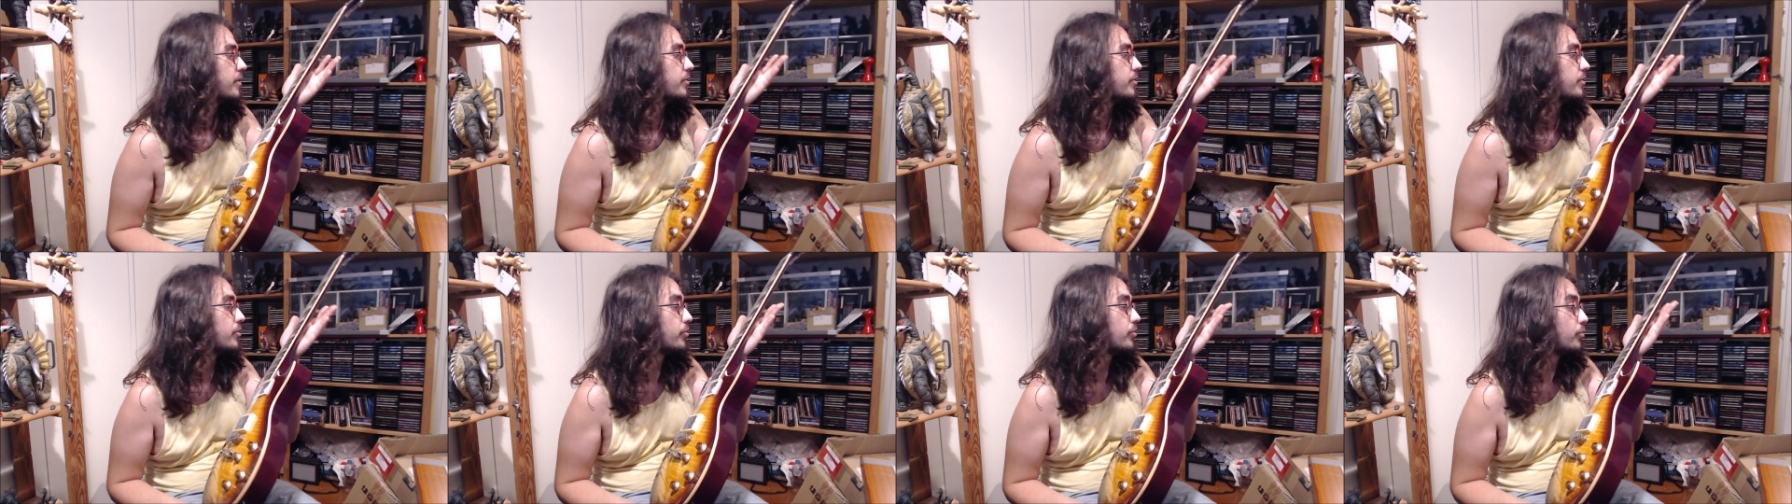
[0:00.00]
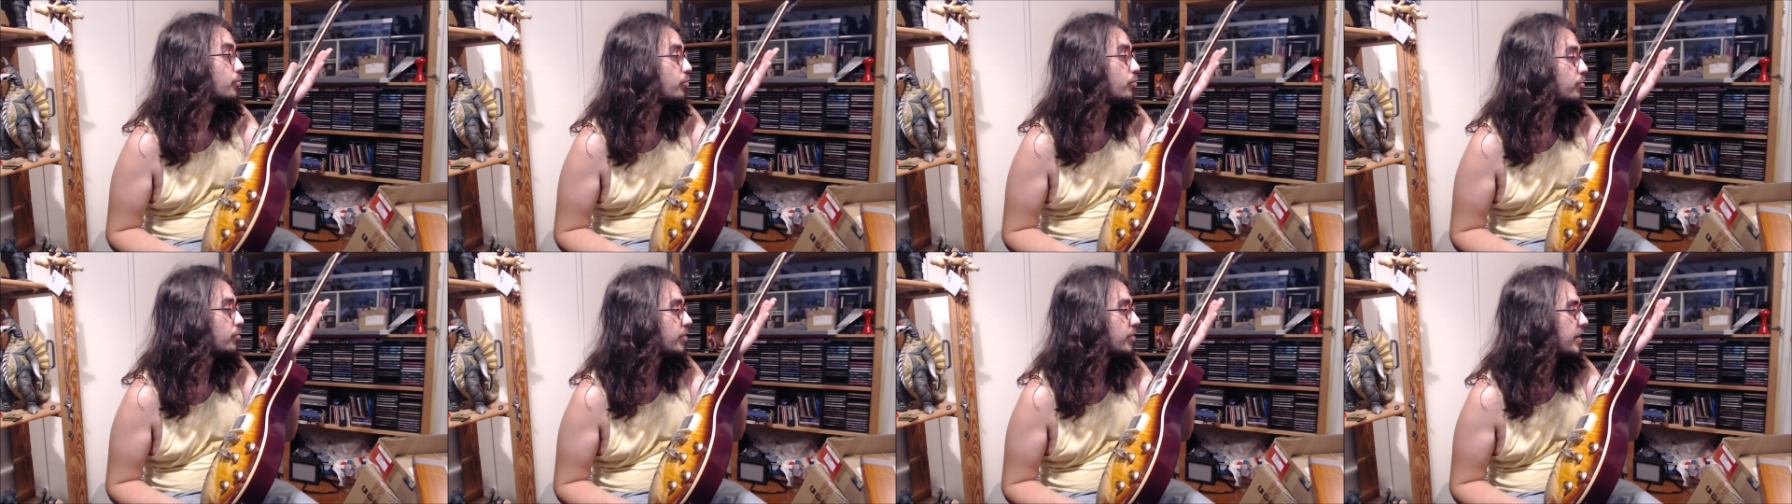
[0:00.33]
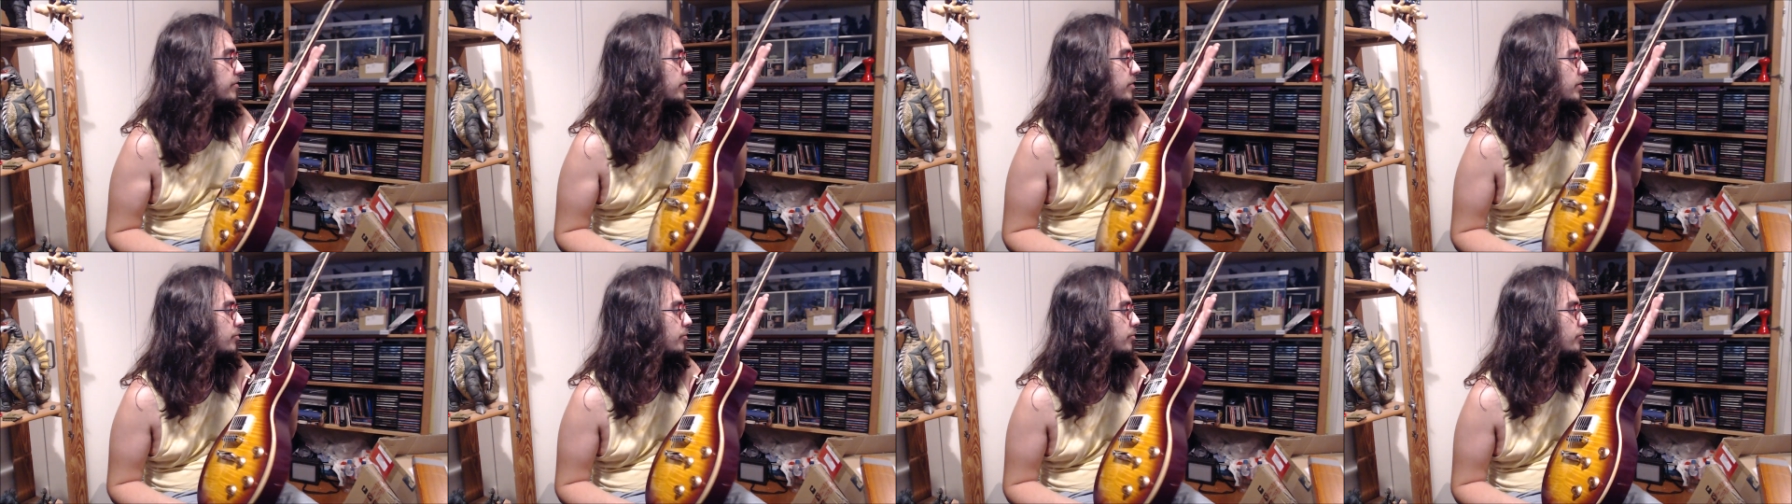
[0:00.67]
It was
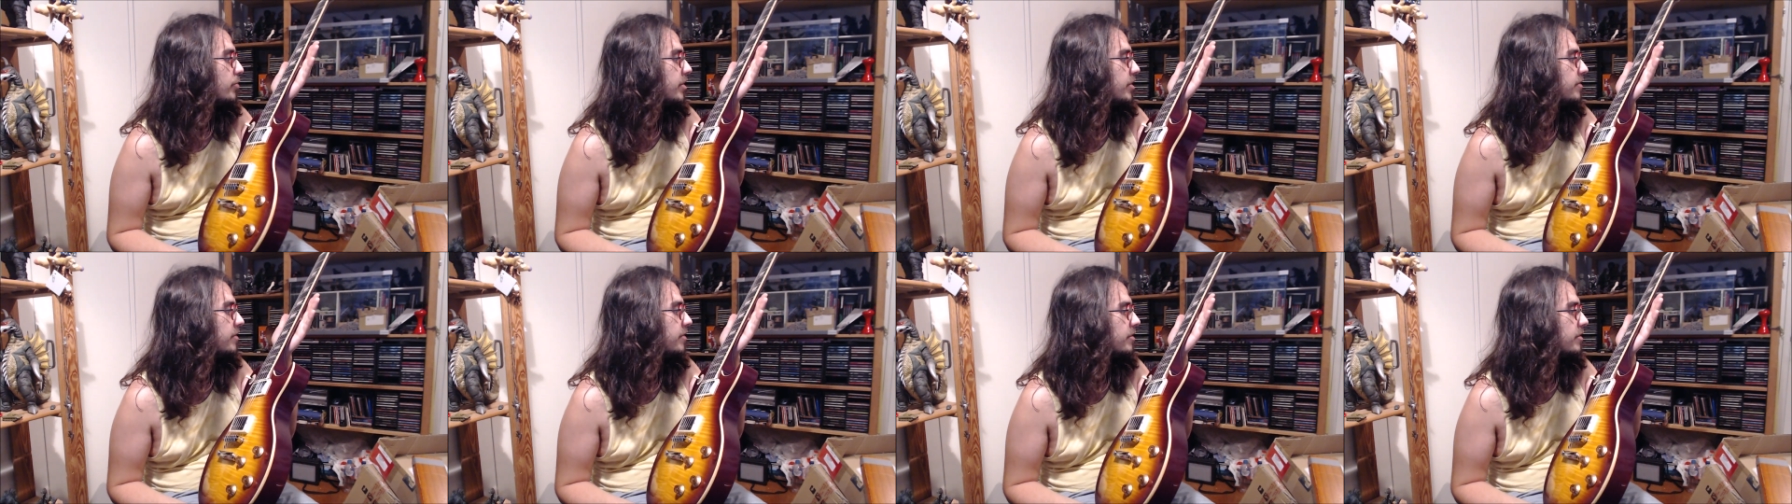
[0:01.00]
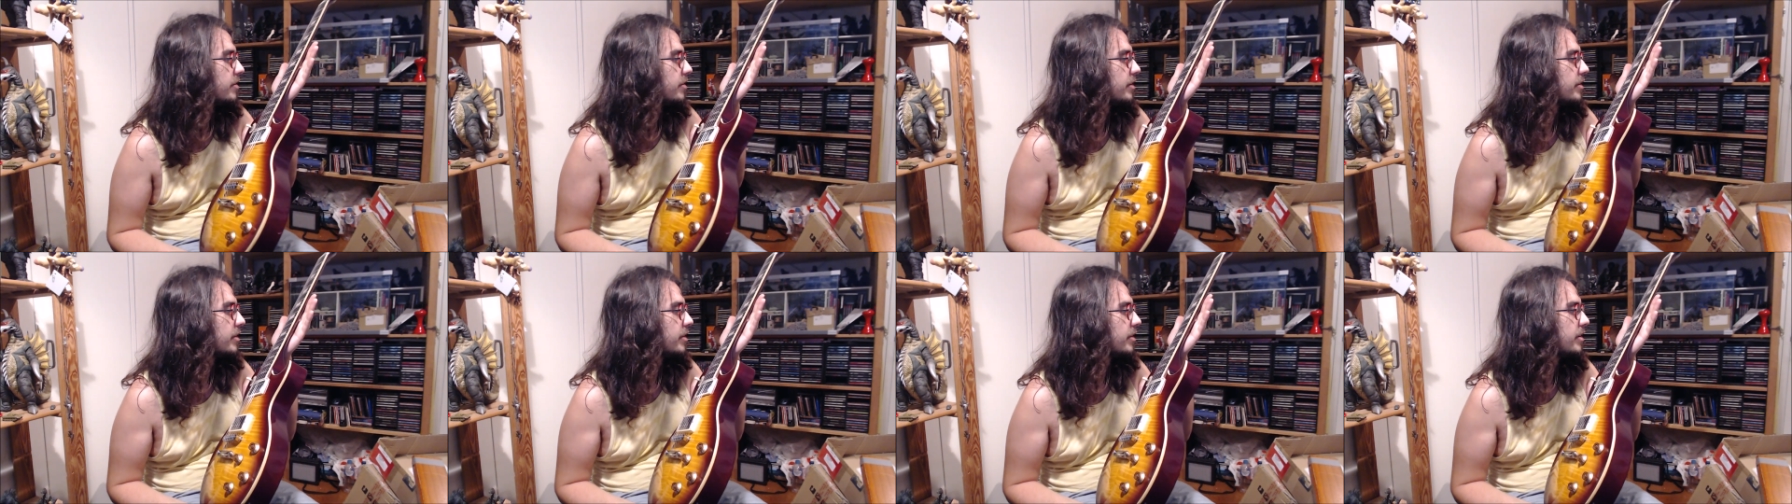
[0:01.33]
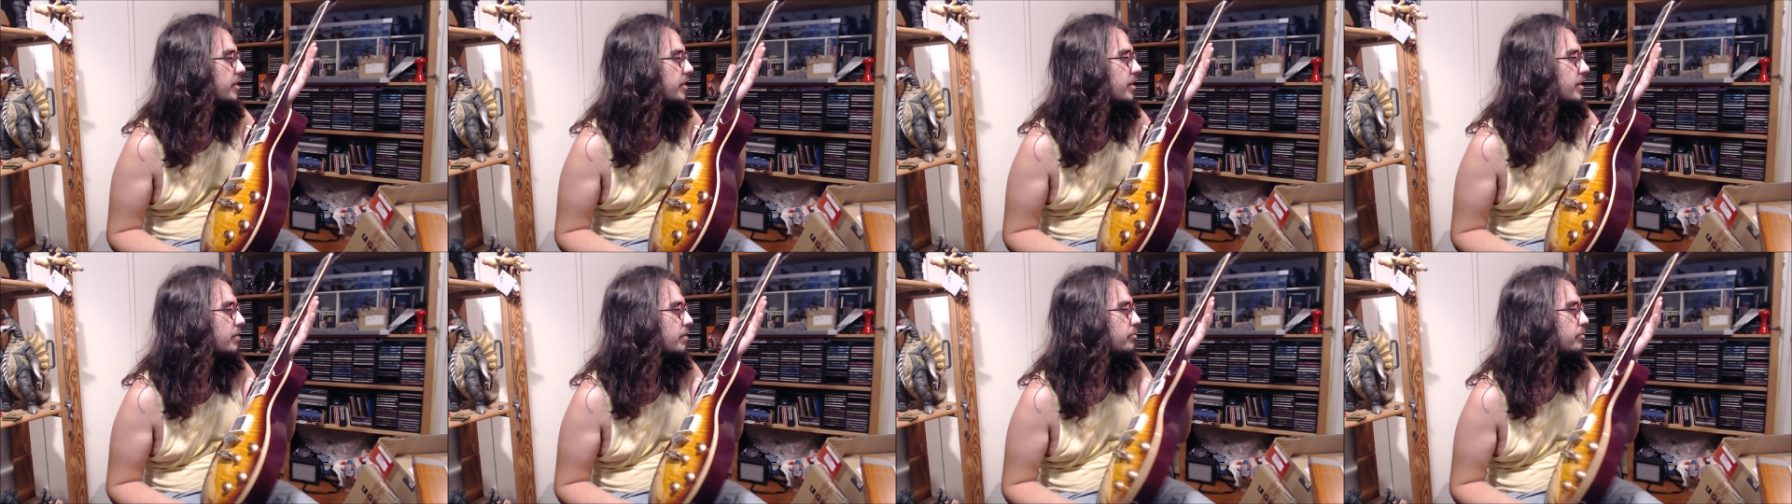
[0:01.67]
definitely recently cleaned
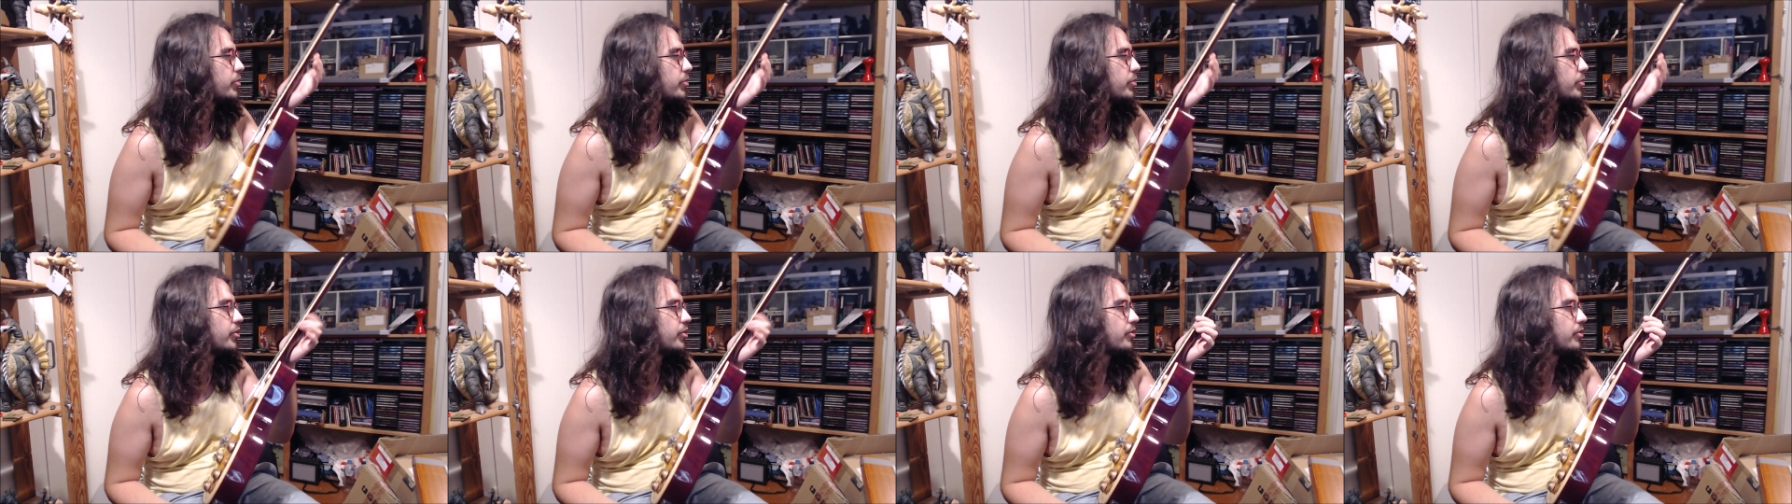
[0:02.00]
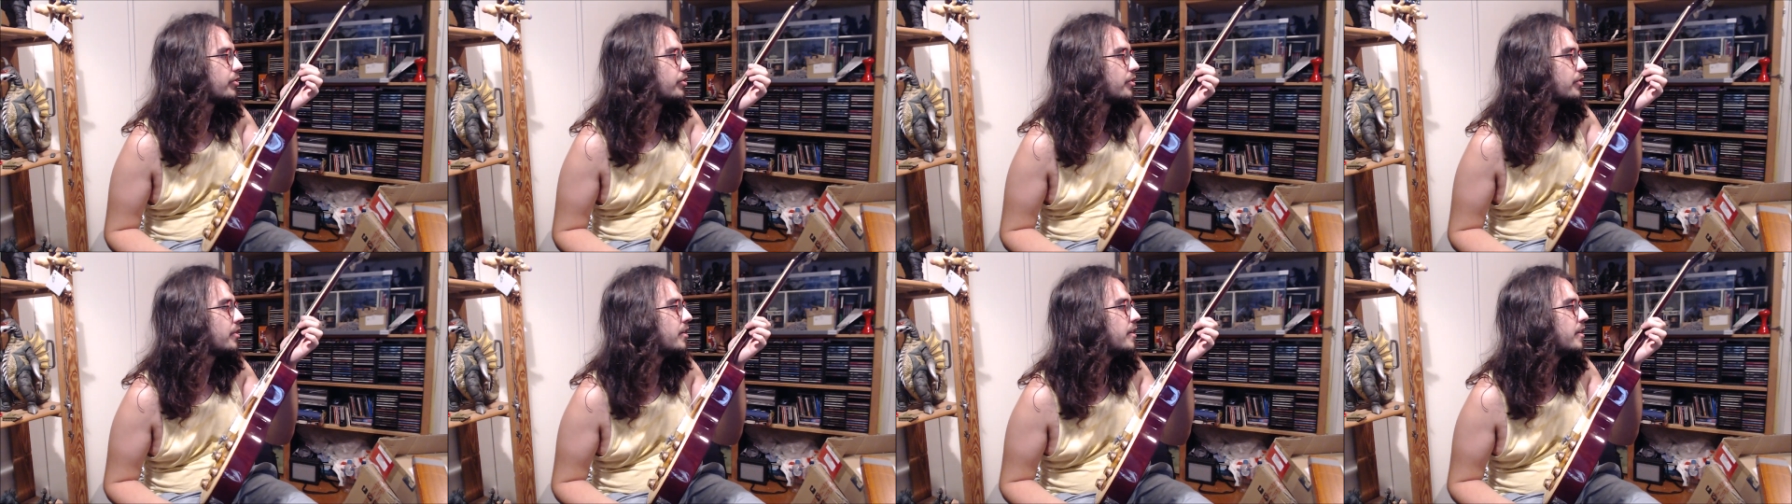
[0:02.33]
up, which is,